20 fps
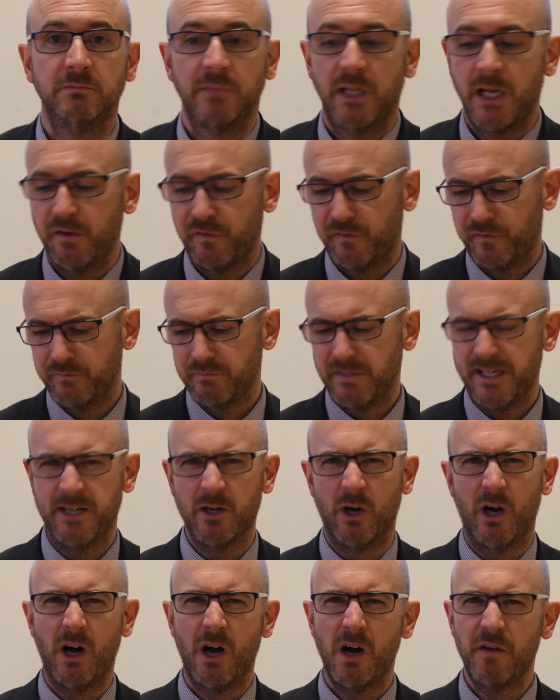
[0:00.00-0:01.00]
If he
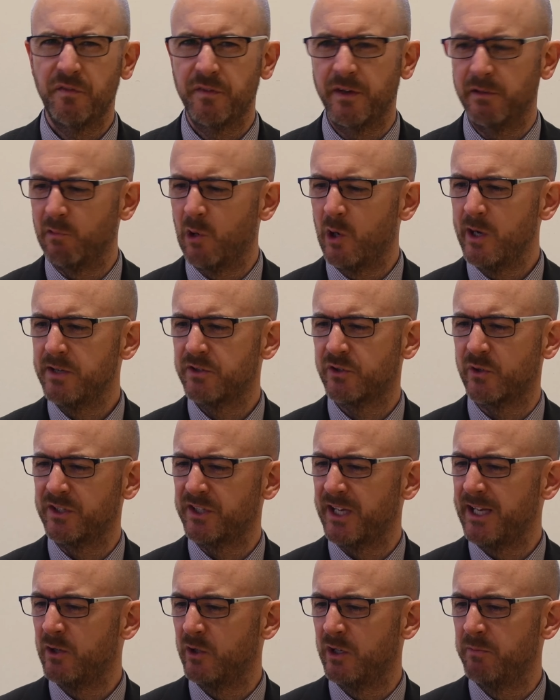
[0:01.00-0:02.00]
got half of it right, so he
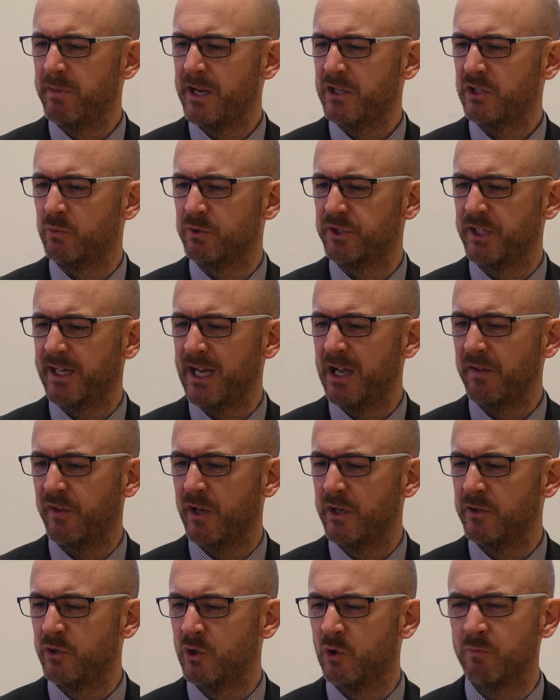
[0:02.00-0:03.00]
said he got the metal was the
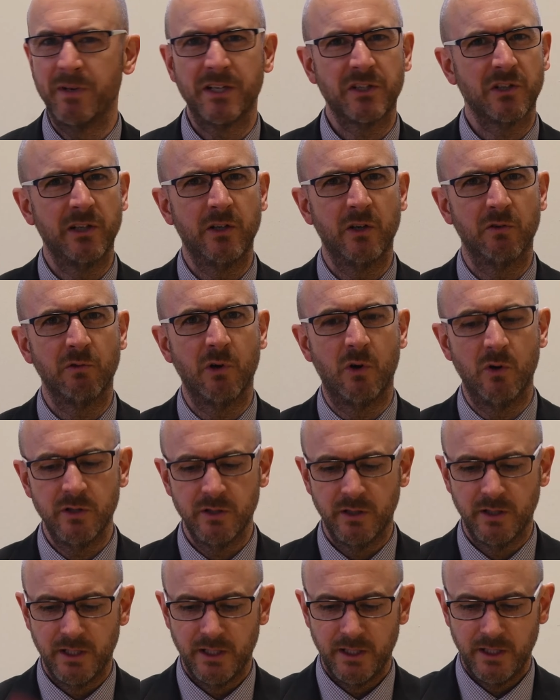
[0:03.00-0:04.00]
cathode, non-metal he got
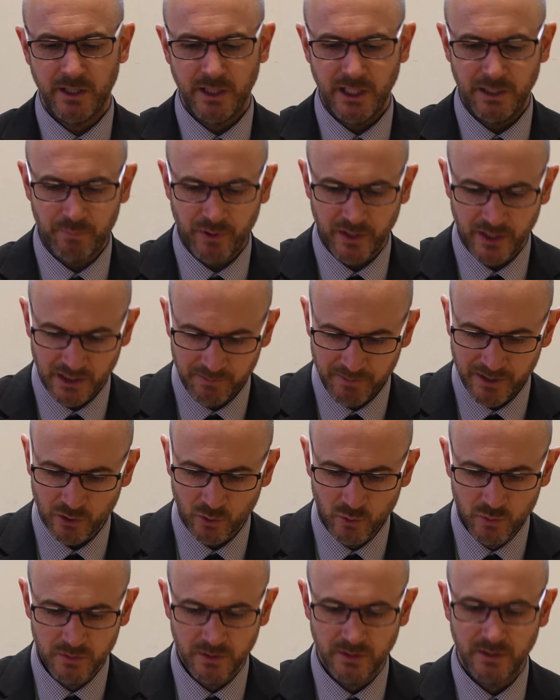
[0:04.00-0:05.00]
wrong, he'd put it in the
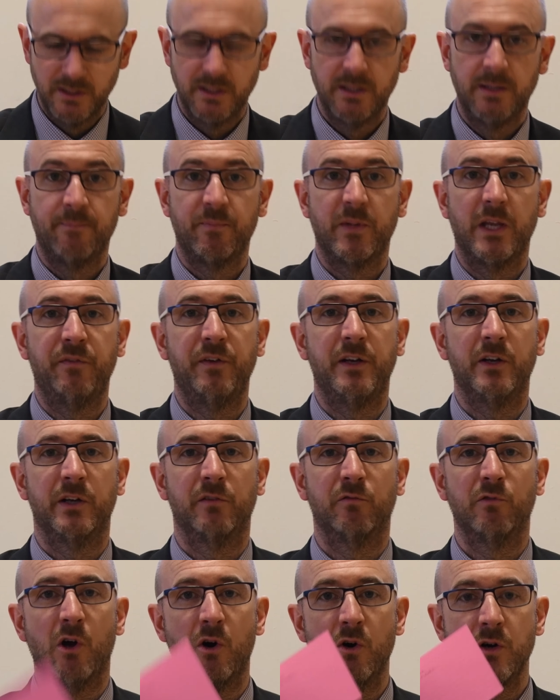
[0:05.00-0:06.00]
middle. If he got
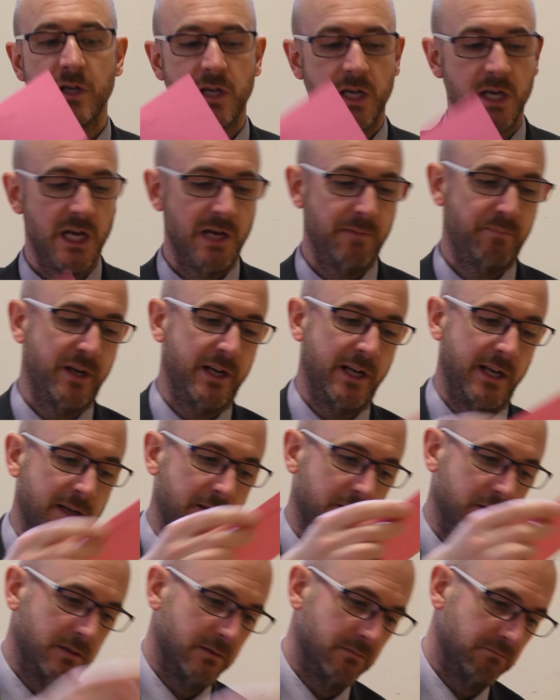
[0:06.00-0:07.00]
it wrong, he'd put
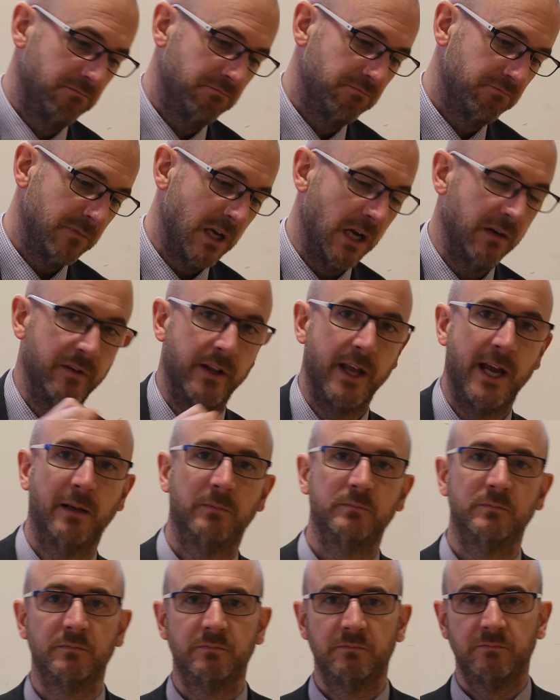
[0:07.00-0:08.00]
it over there.
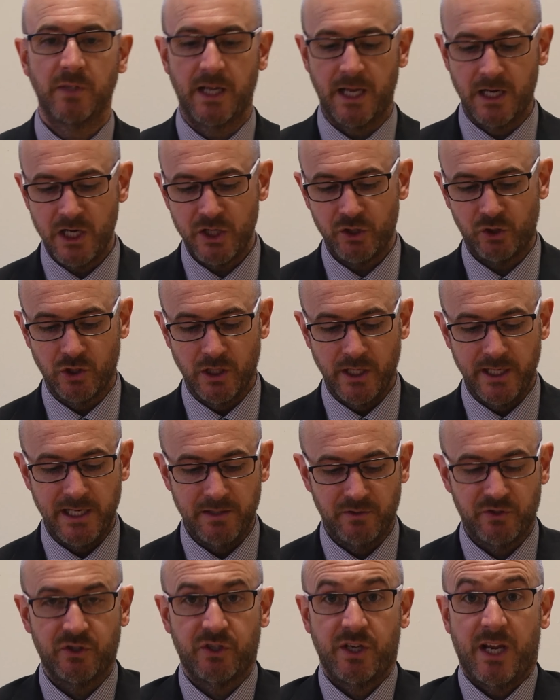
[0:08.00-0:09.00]
And literally,
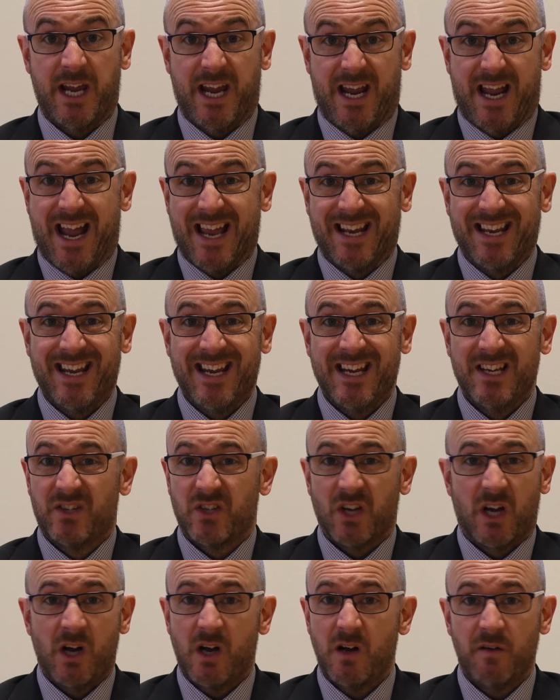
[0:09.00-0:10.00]
he'd sit, and
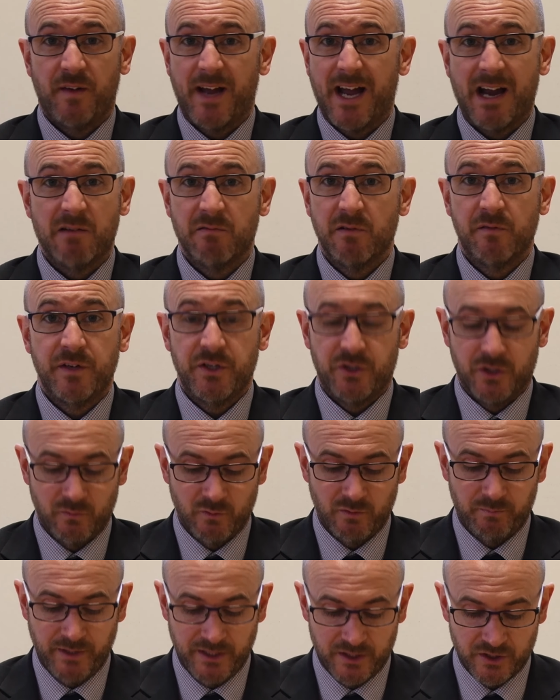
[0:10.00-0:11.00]
his half-hour revision
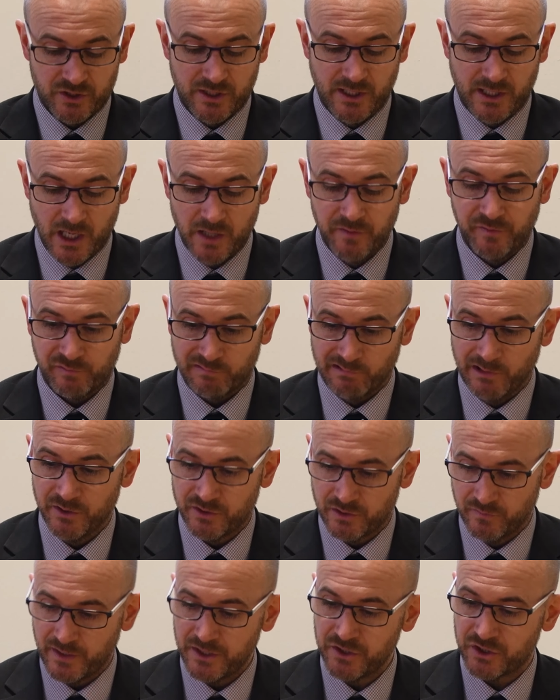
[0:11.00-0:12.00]
would be just to go through.
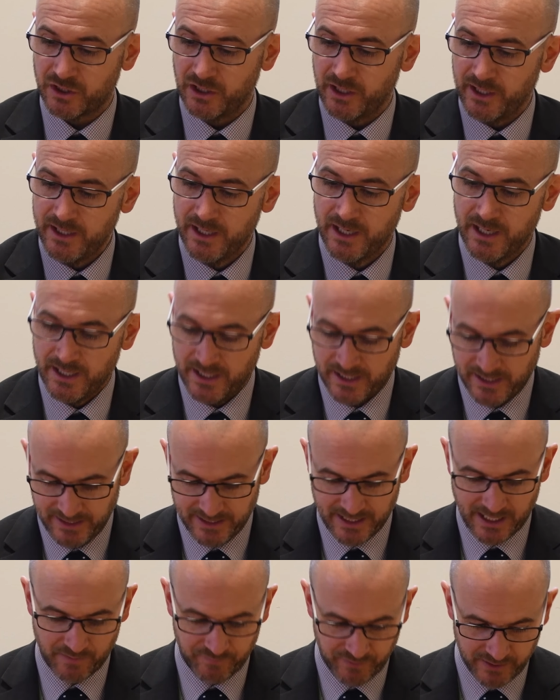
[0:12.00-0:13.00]
So eventually,
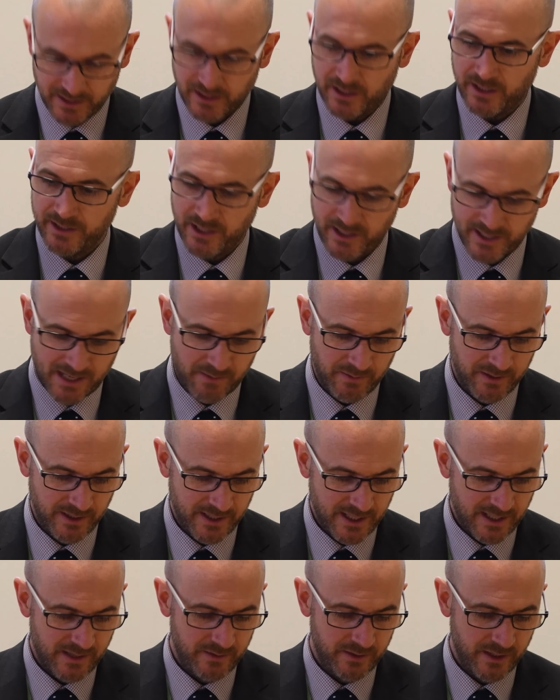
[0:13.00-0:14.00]
he'd have, yeah, I know that one, I
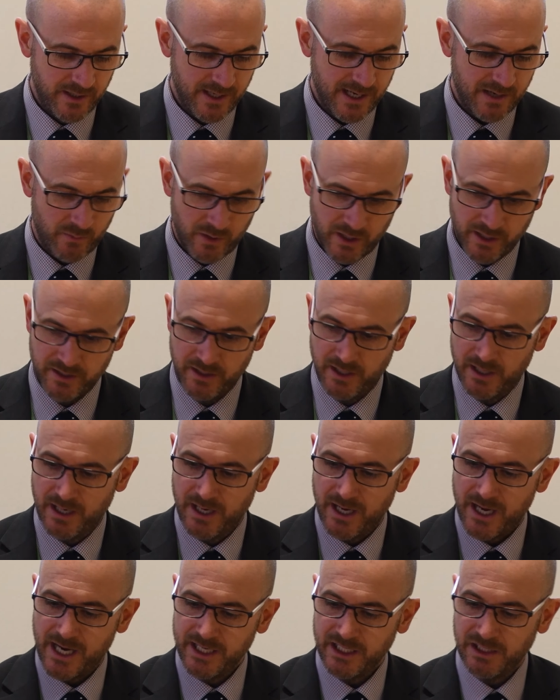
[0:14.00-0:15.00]
know that one,
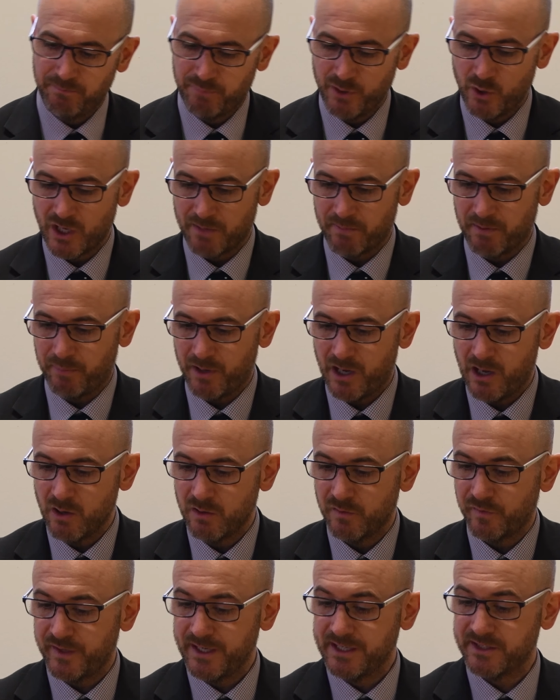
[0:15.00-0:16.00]
and he'd build up a
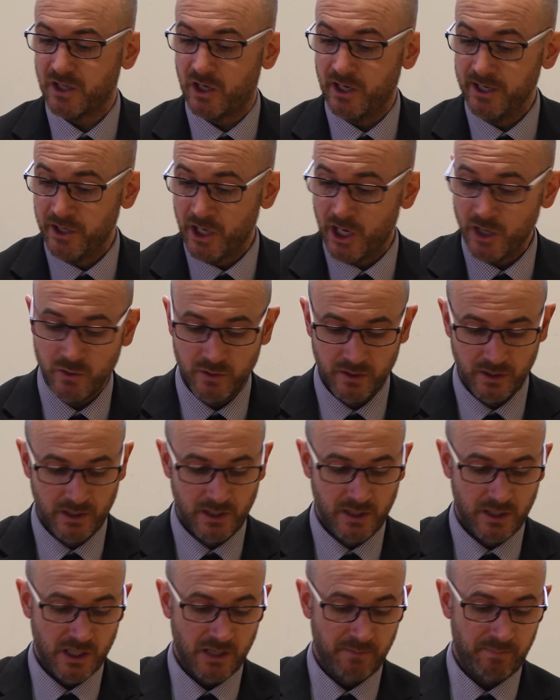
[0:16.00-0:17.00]
pile of things that I know,
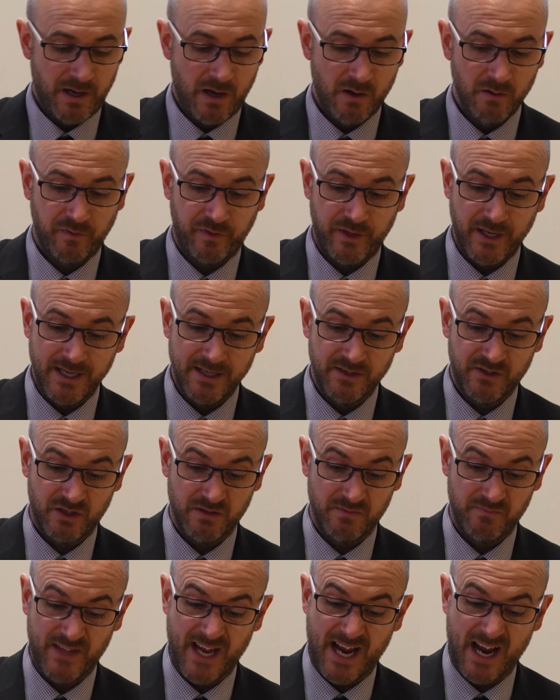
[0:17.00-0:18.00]
a pile of things
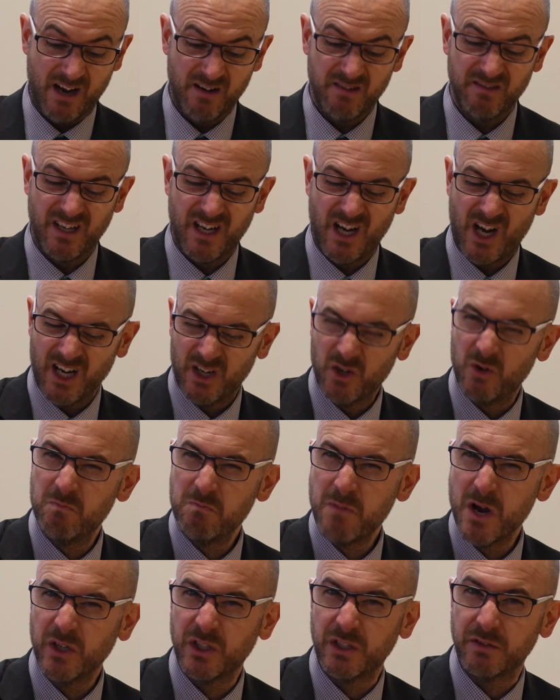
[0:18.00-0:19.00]
that I've got
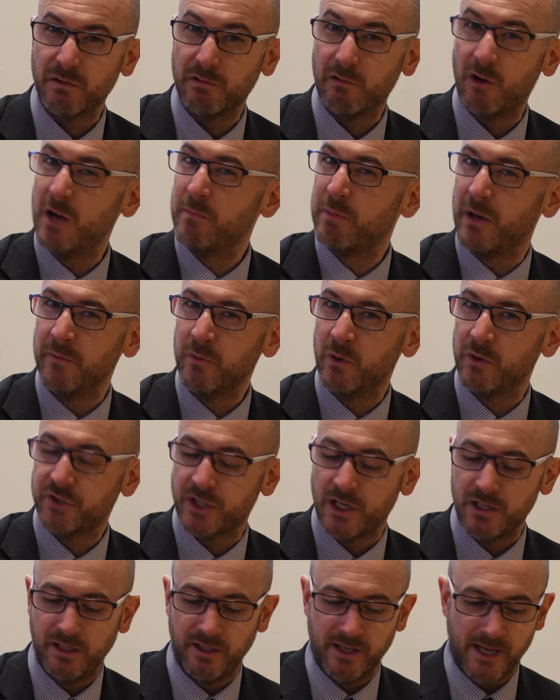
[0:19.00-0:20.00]
most of it right, but I'm not
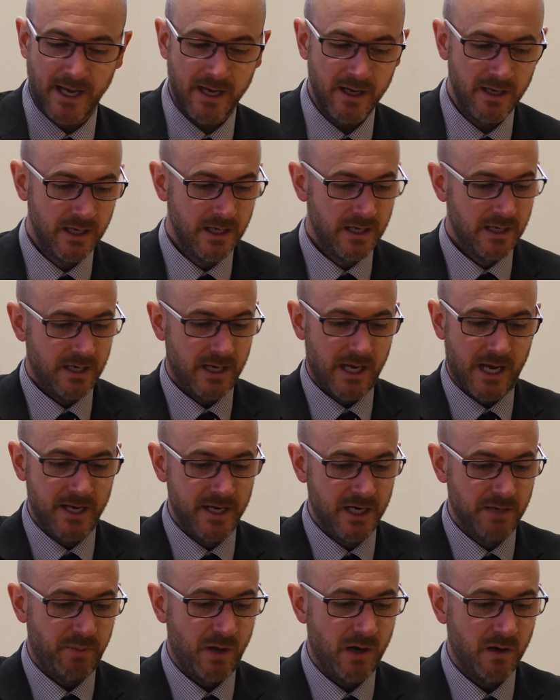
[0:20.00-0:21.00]
totally there, and
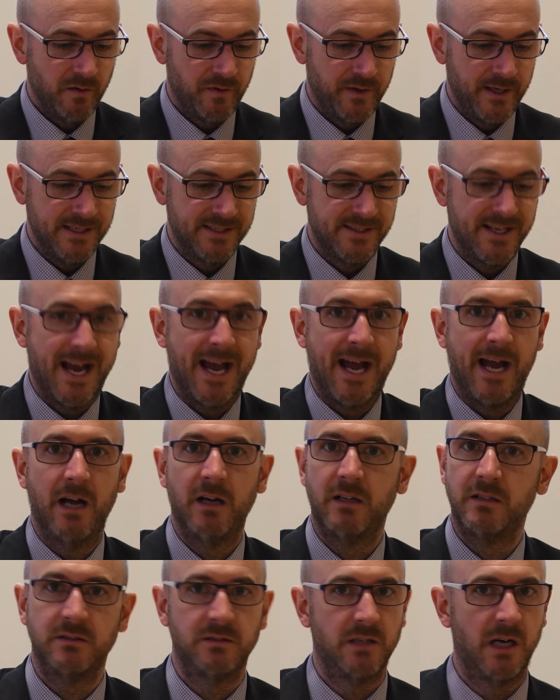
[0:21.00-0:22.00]
then a pile of things
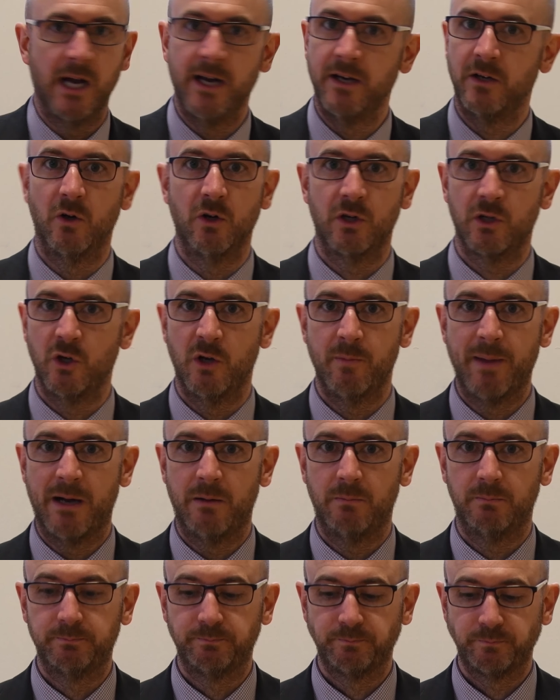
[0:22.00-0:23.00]
that I ain't got a clue
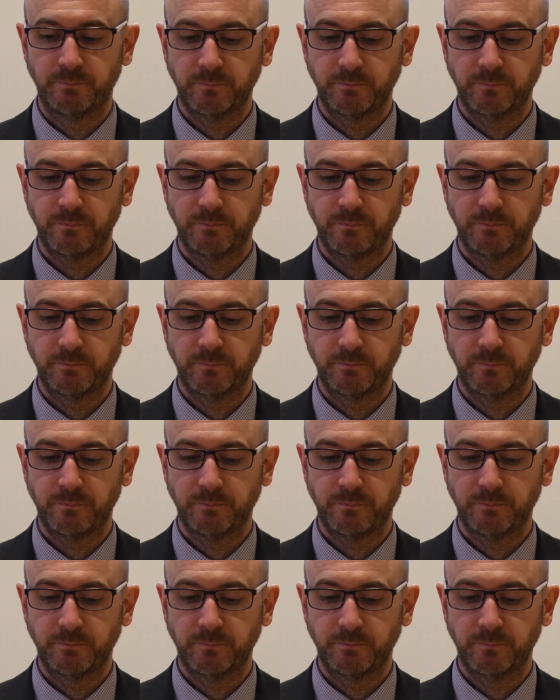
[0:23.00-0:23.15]
about.